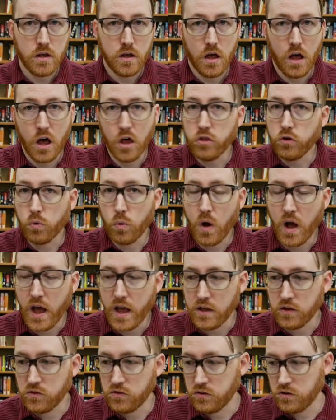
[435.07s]

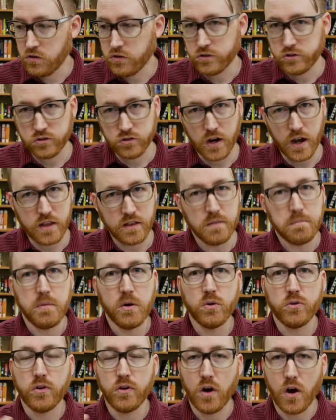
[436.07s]
Otherwise, you're trying to
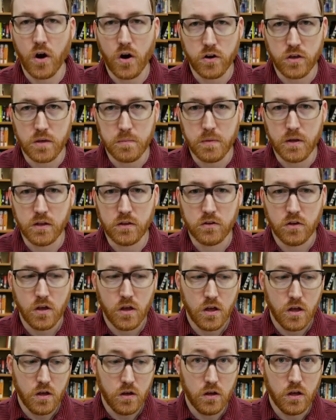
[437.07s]
build an argument
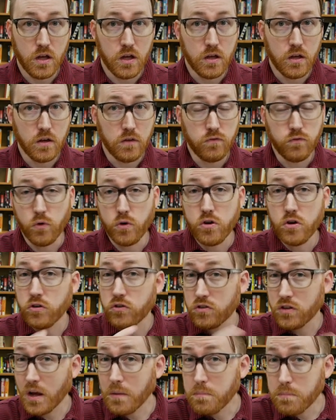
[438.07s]
for your
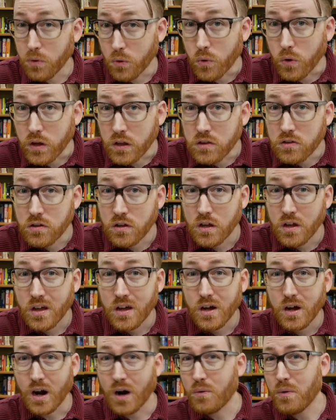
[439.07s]
subpoint
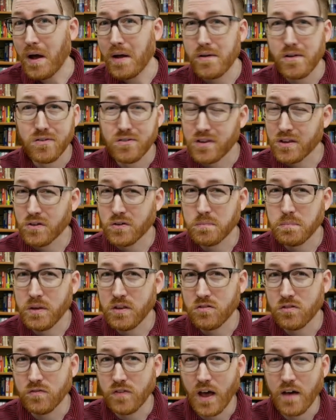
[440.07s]
around a single
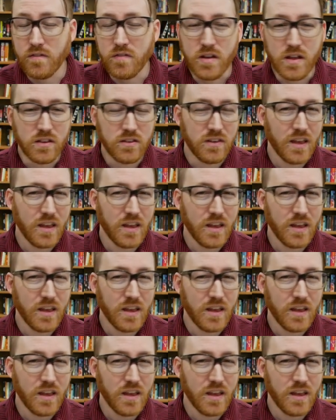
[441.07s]
piece of evidence.